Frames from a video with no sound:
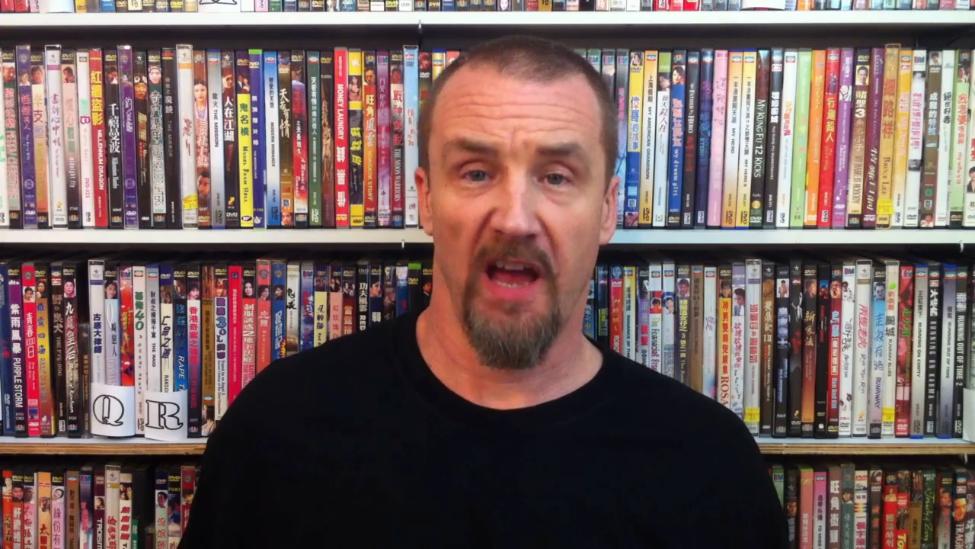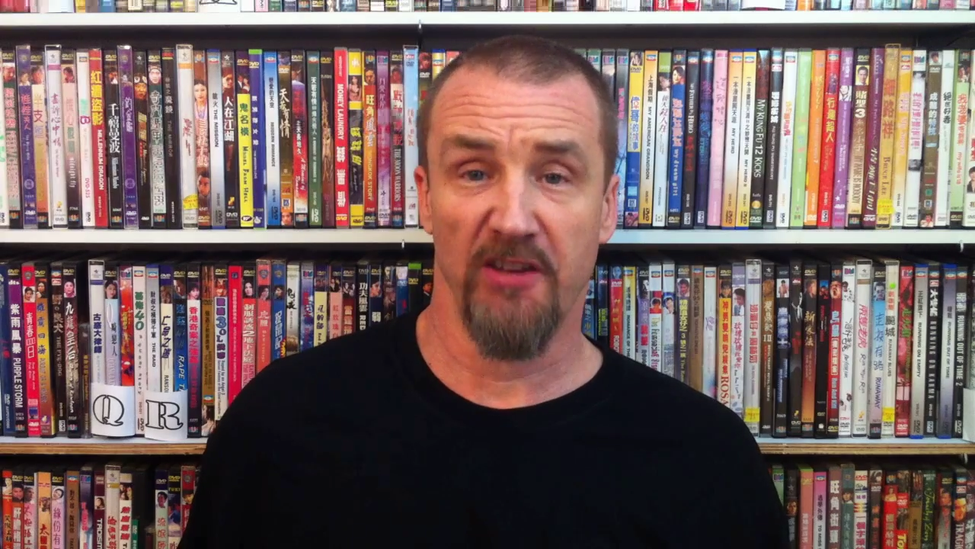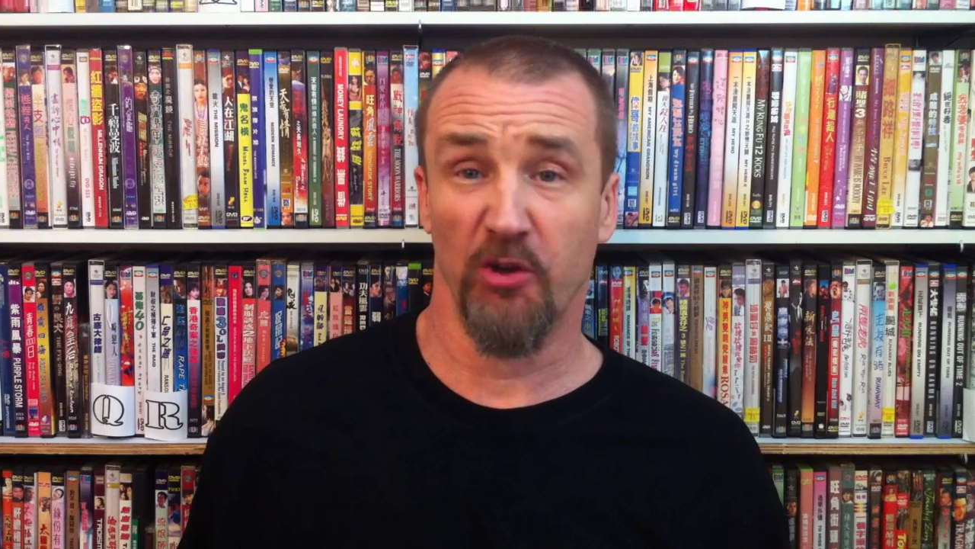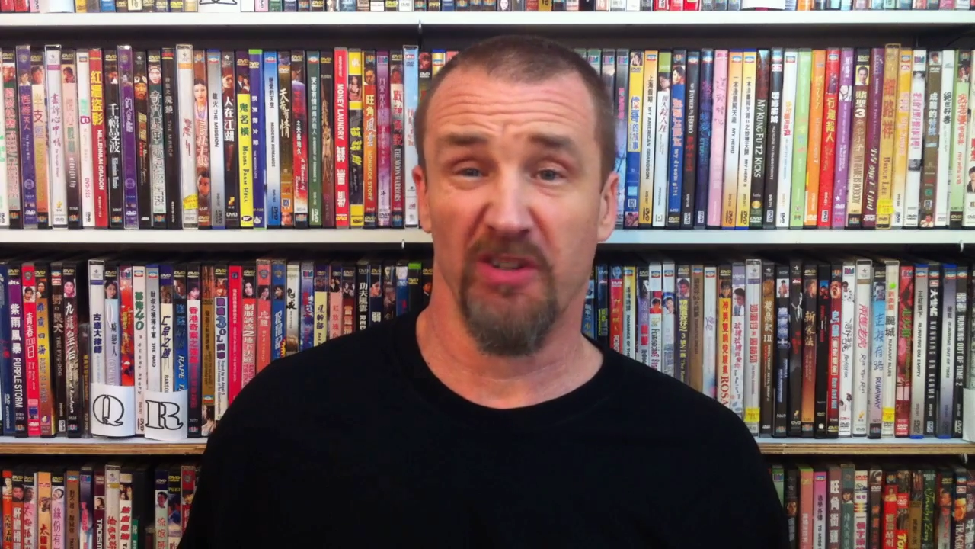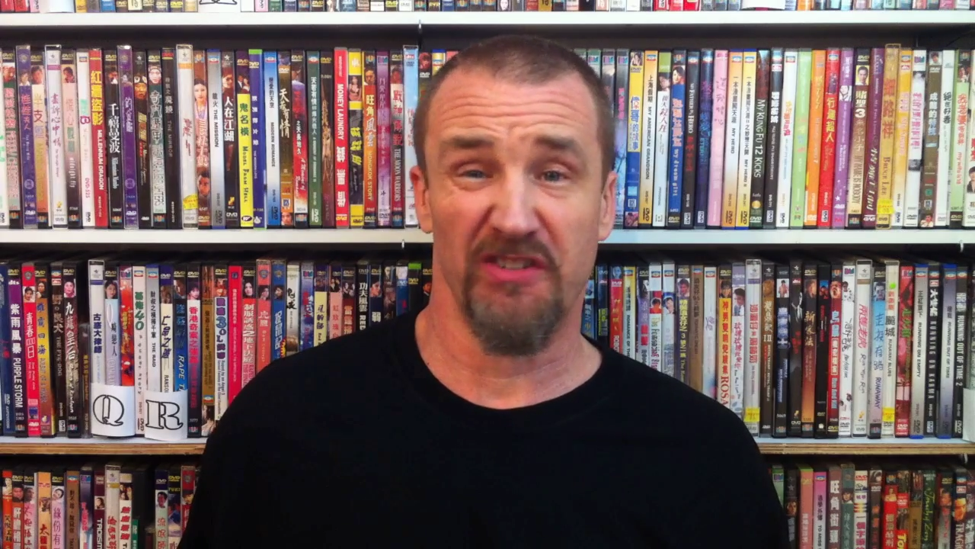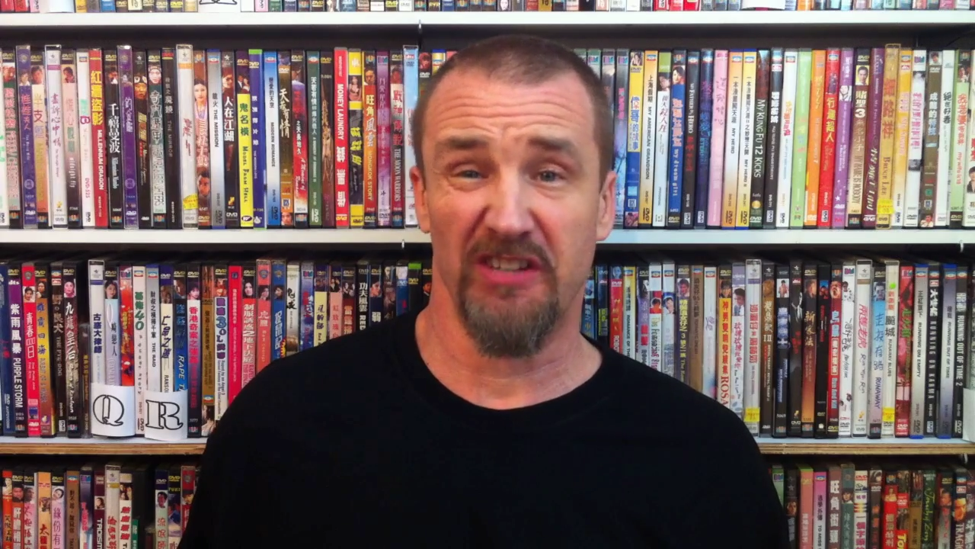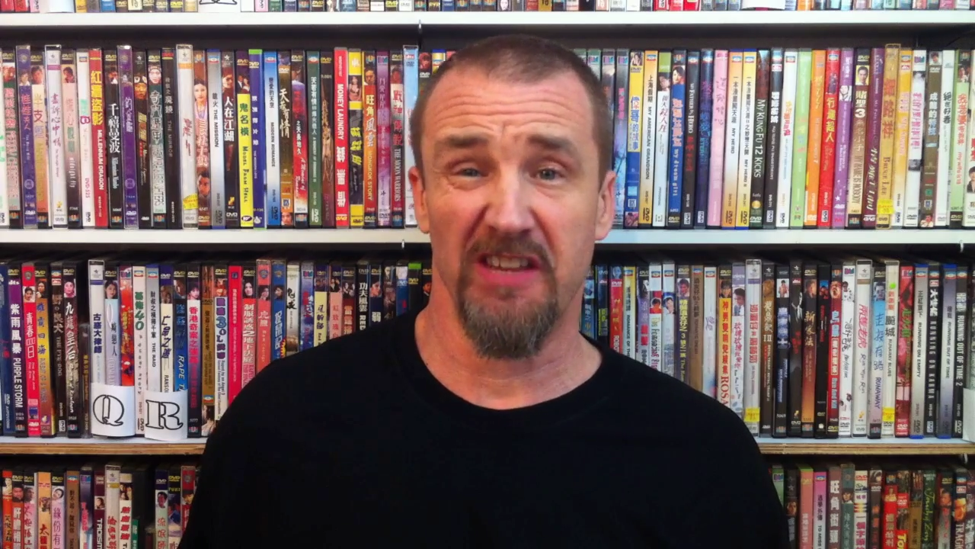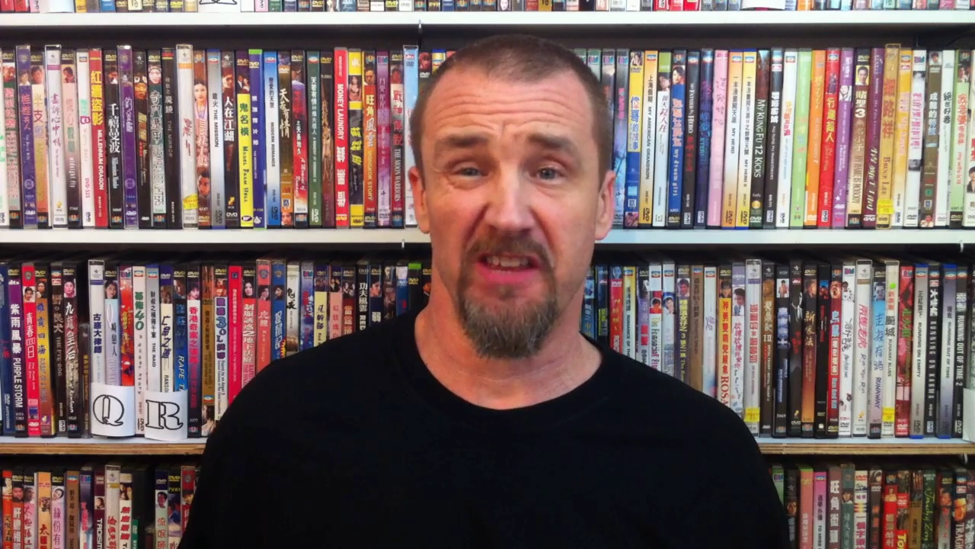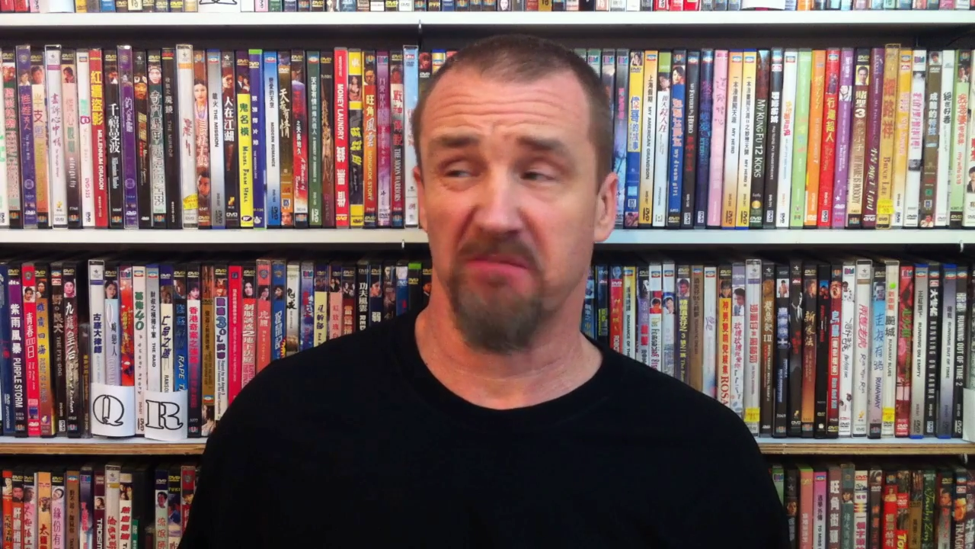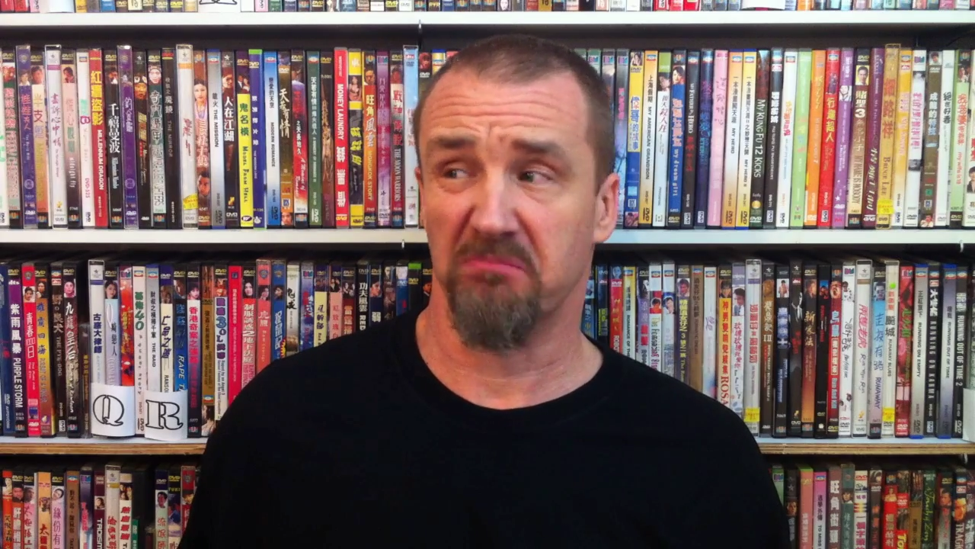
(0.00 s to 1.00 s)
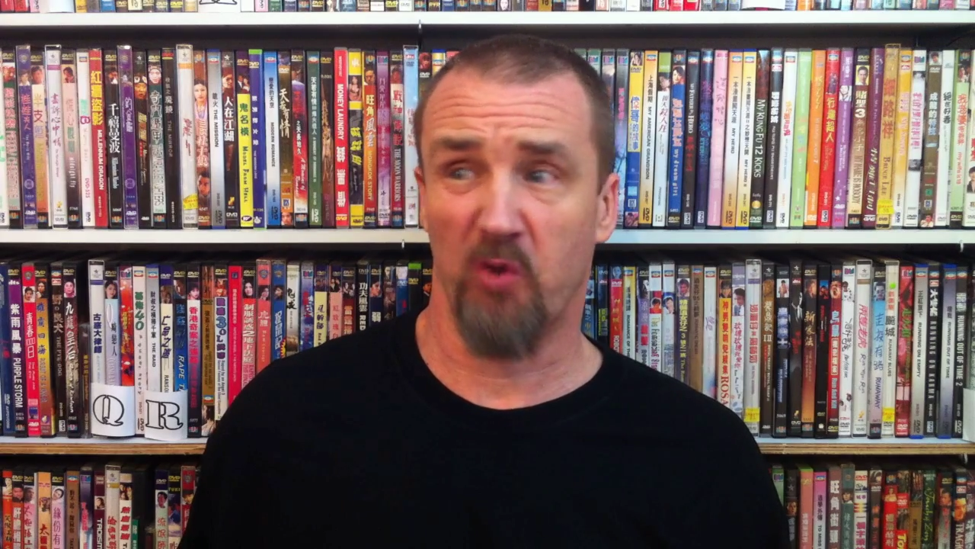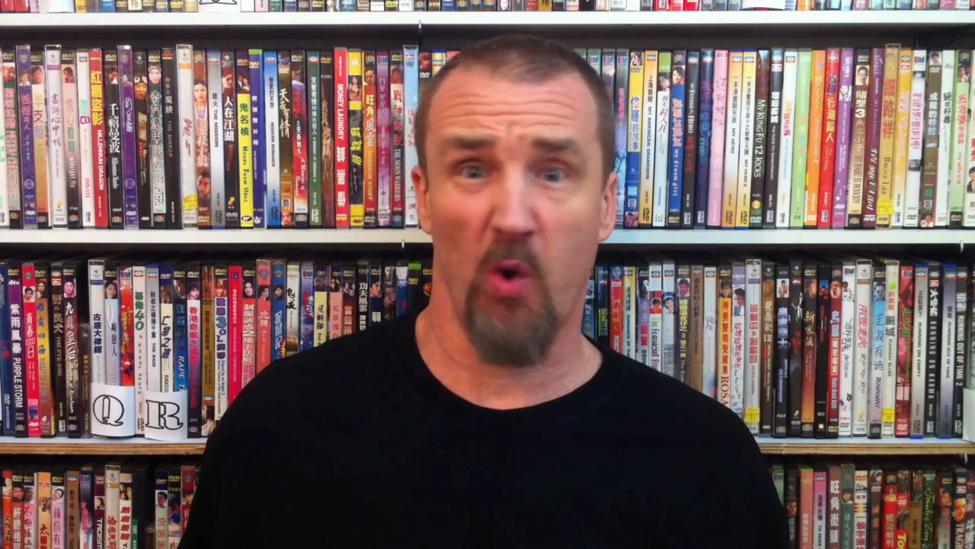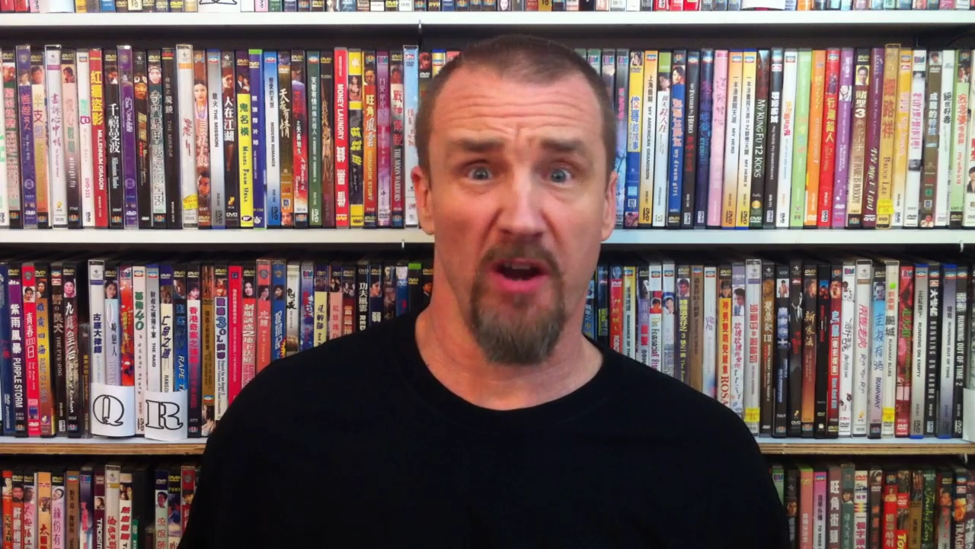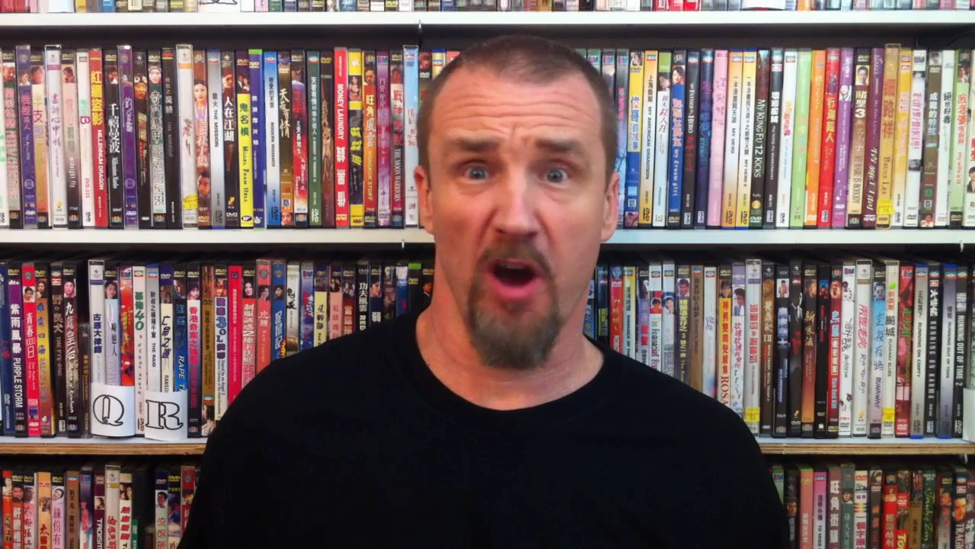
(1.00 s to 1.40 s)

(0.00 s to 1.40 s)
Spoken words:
And you can see that quite